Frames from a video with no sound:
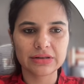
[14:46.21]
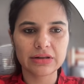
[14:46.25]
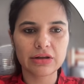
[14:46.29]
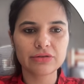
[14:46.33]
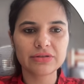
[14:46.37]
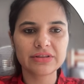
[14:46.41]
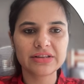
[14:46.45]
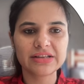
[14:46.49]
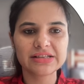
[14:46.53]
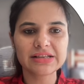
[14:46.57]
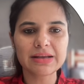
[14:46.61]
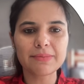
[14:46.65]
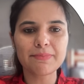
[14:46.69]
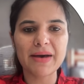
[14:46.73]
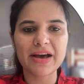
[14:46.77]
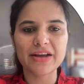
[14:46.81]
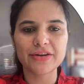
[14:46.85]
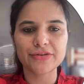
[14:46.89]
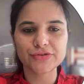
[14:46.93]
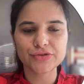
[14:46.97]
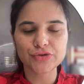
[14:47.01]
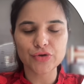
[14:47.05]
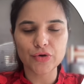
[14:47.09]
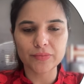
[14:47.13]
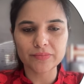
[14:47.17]
Now, these are
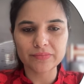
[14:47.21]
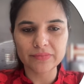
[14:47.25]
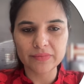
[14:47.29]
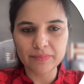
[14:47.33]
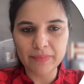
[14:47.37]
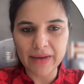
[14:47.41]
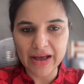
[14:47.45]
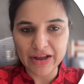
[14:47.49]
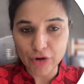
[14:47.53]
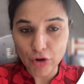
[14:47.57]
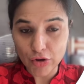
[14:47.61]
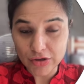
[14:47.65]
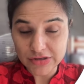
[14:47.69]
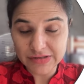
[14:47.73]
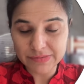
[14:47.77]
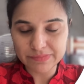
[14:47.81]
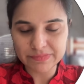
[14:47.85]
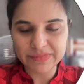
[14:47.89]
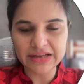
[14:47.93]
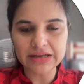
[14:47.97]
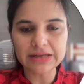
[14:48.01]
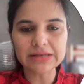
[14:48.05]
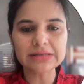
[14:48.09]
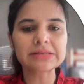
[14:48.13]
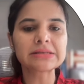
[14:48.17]

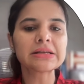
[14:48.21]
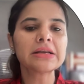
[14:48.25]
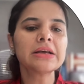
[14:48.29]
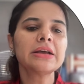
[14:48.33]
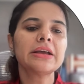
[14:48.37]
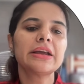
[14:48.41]
parosmias,